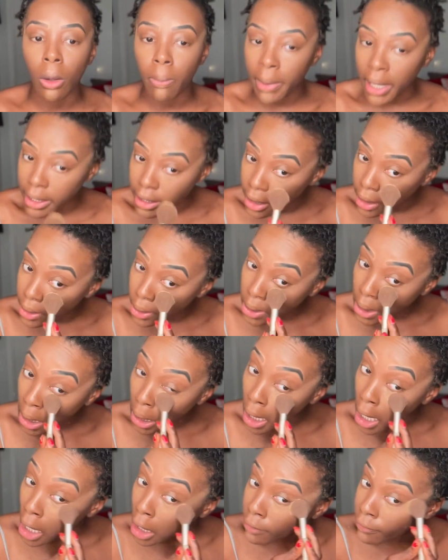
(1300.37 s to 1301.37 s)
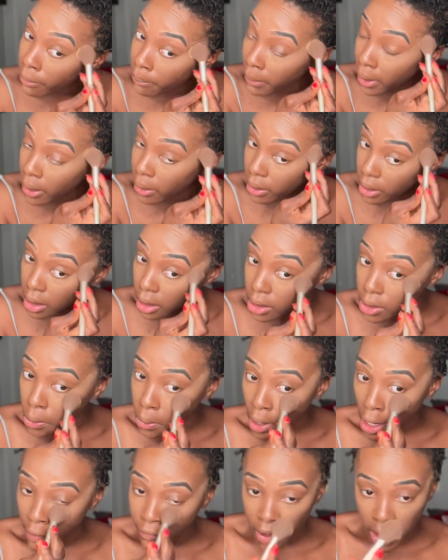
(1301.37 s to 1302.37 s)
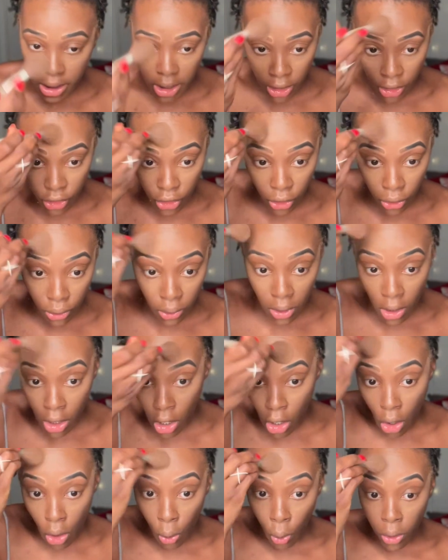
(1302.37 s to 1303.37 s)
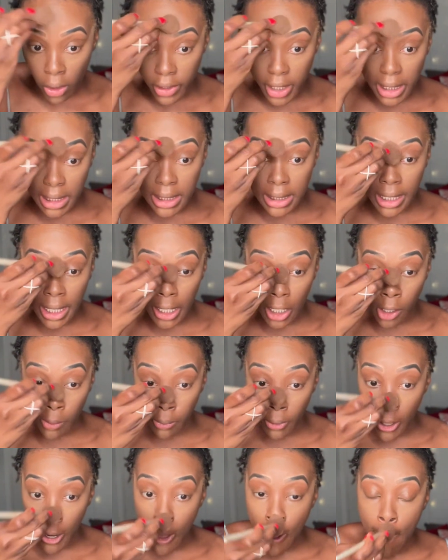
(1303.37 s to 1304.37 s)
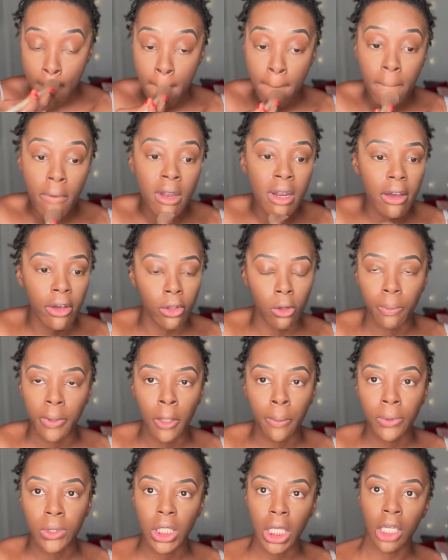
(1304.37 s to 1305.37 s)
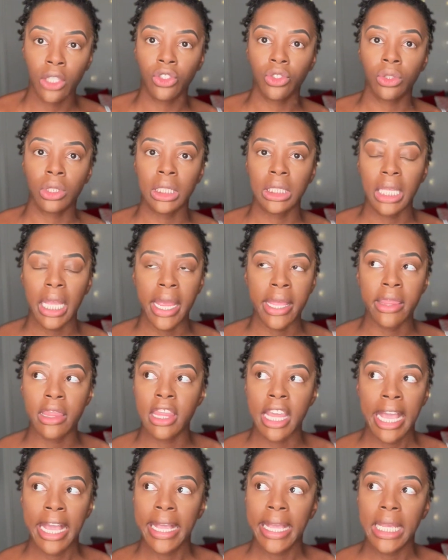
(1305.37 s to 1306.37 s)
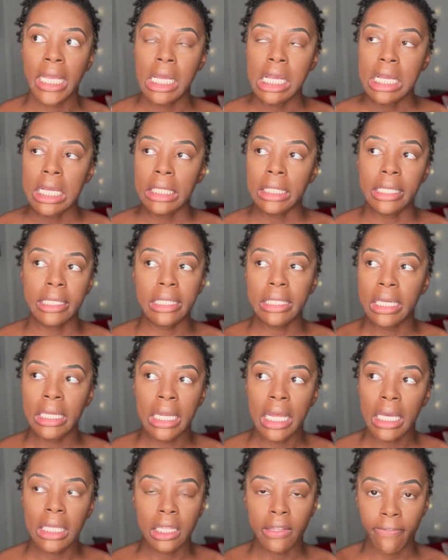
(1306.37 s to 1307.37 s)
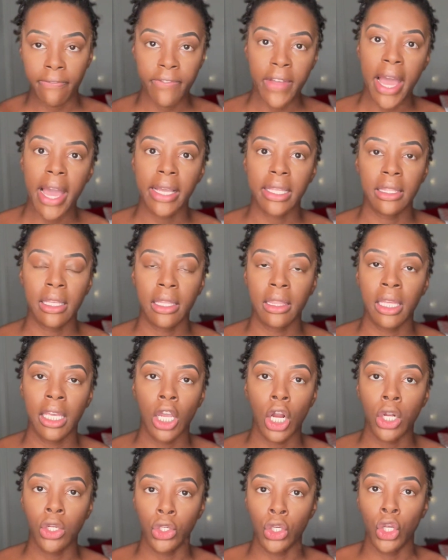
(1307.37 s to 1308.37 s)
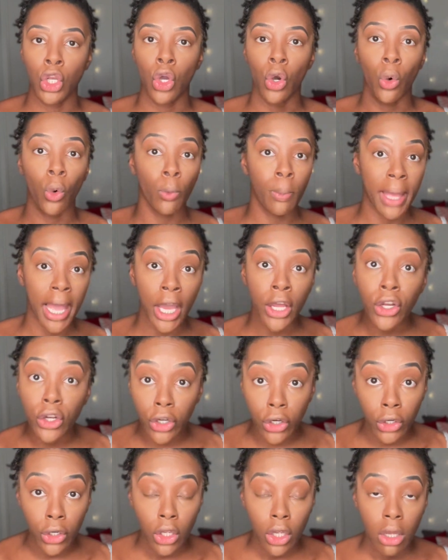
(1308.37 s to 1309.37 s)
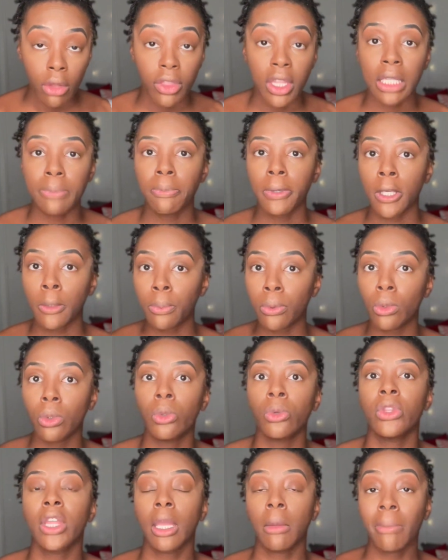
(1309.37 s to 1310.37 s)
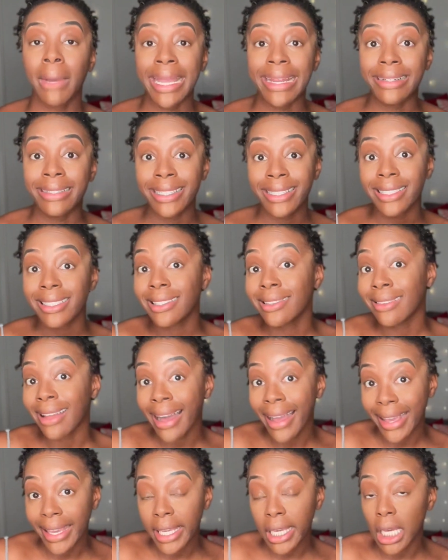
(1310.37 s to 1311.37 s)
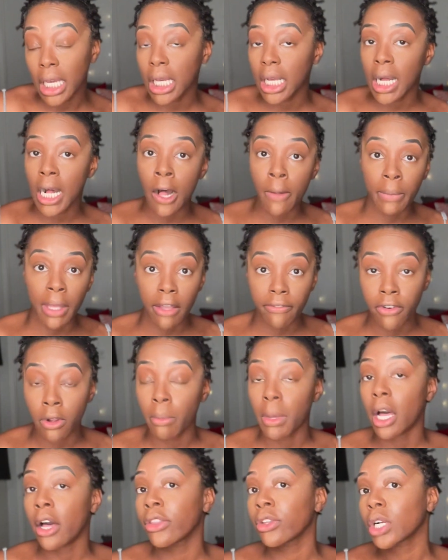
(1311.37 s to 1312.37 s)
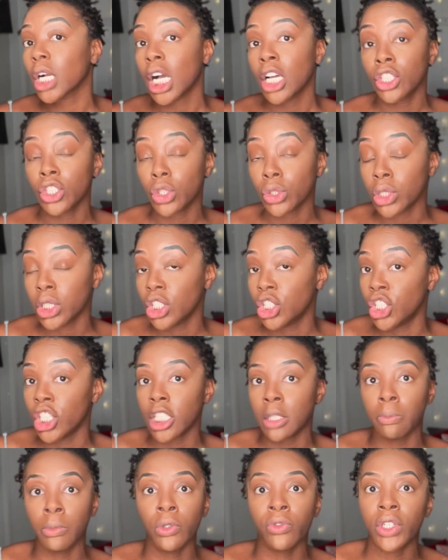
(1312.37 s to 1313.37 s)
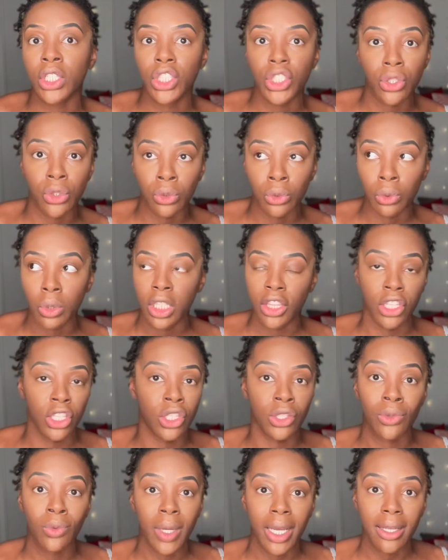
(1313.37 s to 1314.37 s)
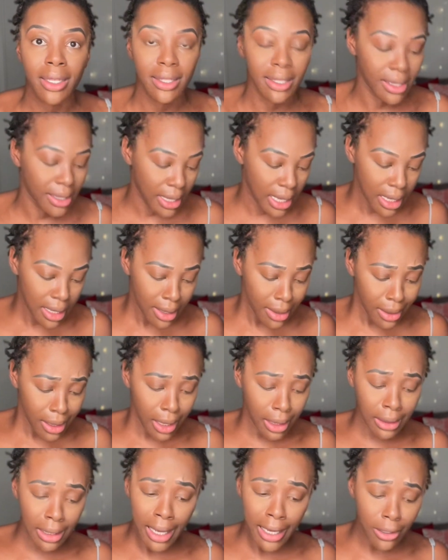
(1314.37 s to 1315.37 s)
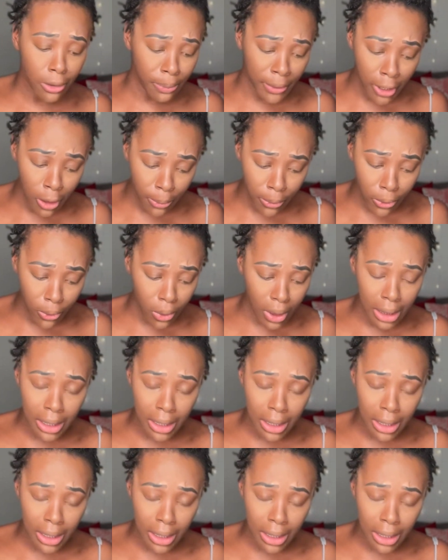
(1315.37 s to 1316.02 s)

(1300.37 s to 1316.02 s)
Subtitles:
but I think there's a lot of Americans who have this issue where they stay abroad in other people's countries and they disconnect the fact that they are no better than people who they might dislike coming from other countries, just moving to the US. A lot of people